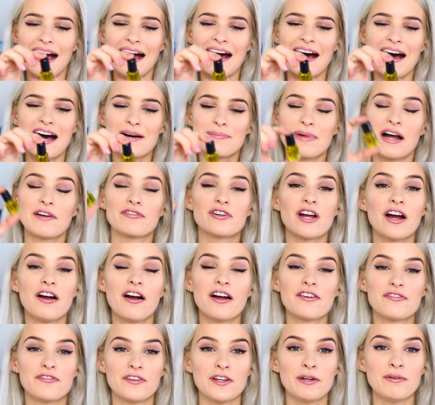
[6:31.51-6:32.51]
I've
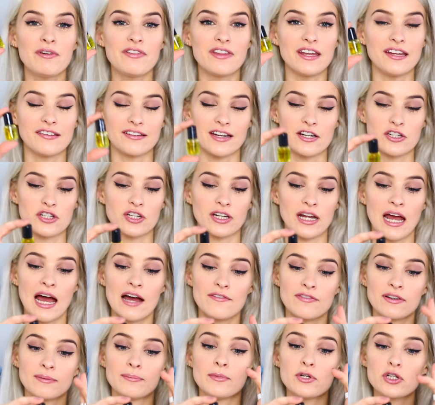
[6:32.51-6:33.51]
got a few of these actually. I
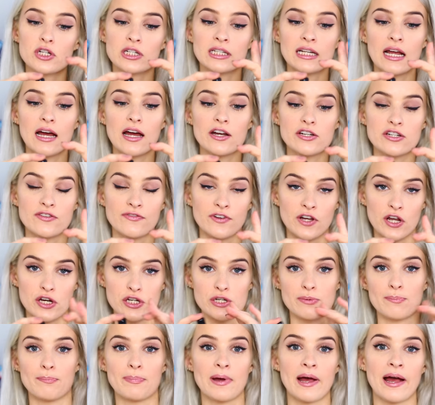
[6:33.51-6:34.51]
have a much larger
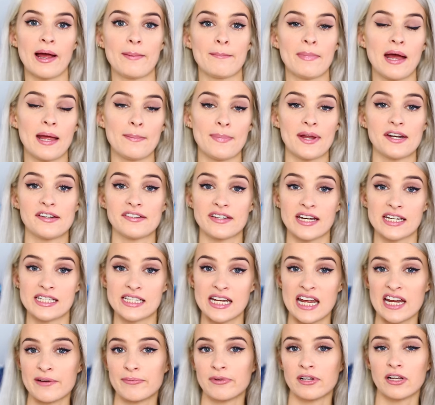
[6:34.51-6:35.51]
version by my bedside
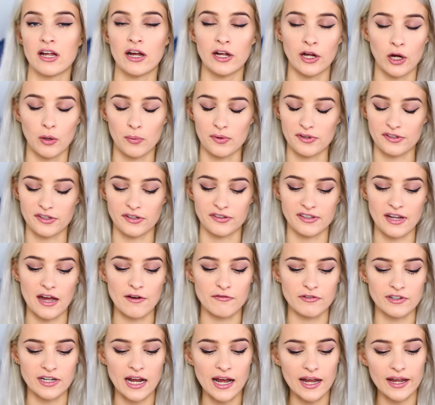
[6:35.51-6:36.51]
table. I always use it
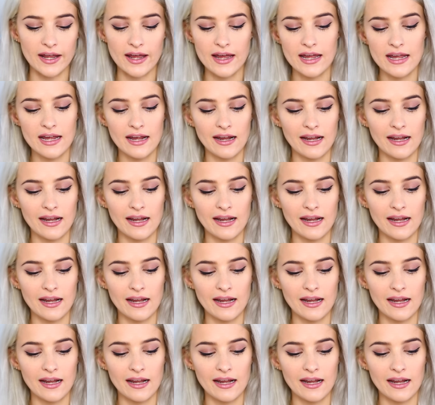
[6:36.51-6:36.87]
every night.